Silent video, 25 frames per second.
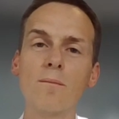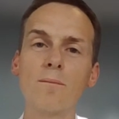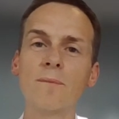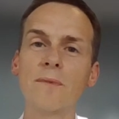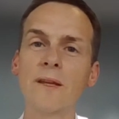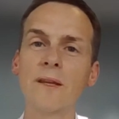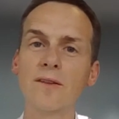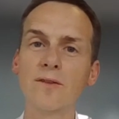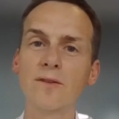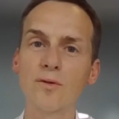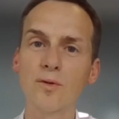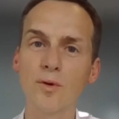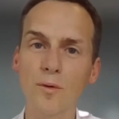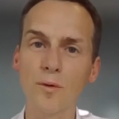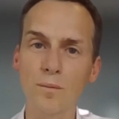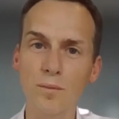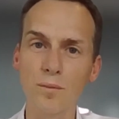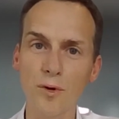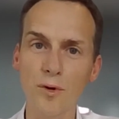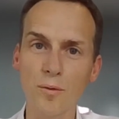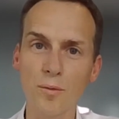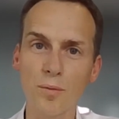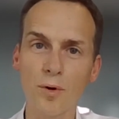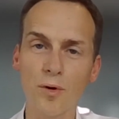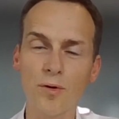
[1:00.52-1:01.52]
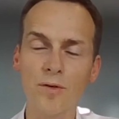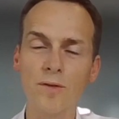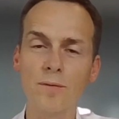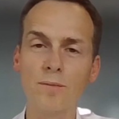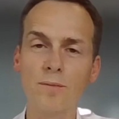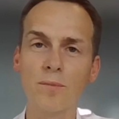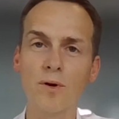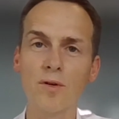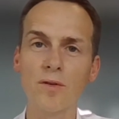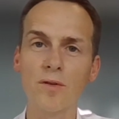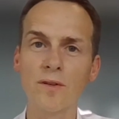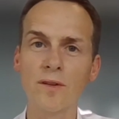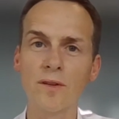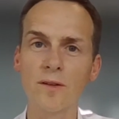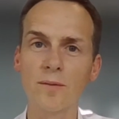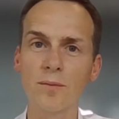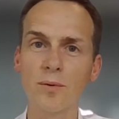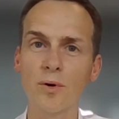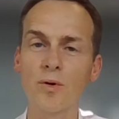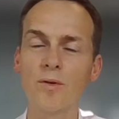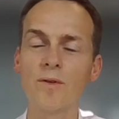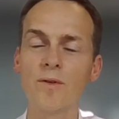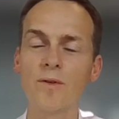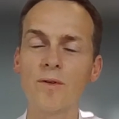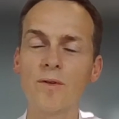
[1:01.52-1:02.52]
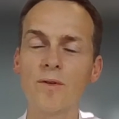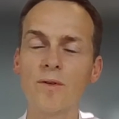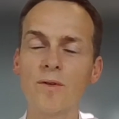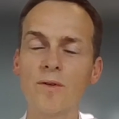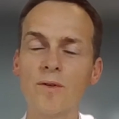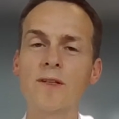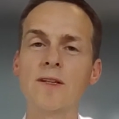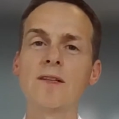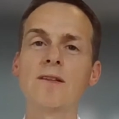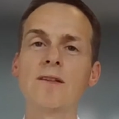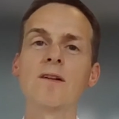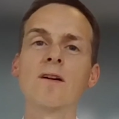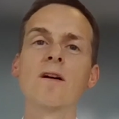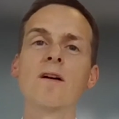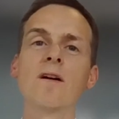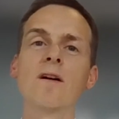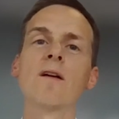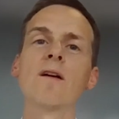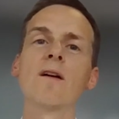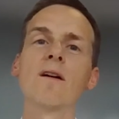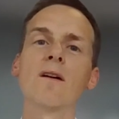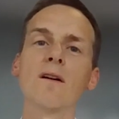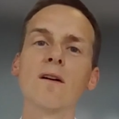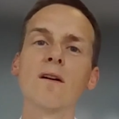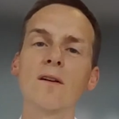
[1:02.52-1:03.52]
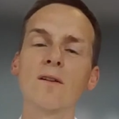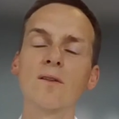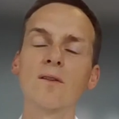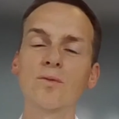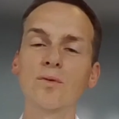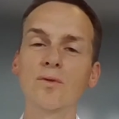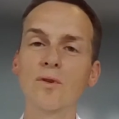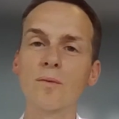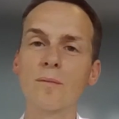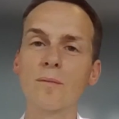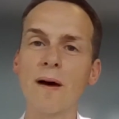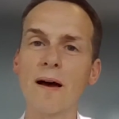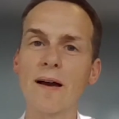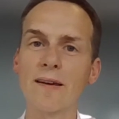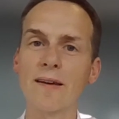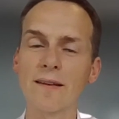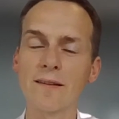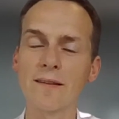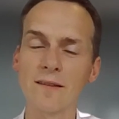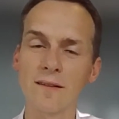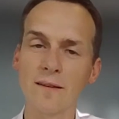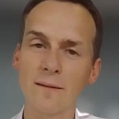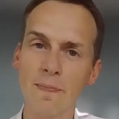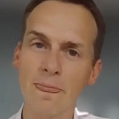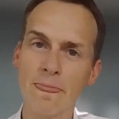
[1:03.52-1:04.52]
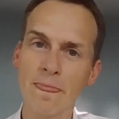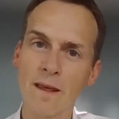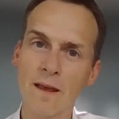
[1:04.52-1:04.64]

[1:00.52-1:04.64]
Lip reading: textured pulses protein to the market.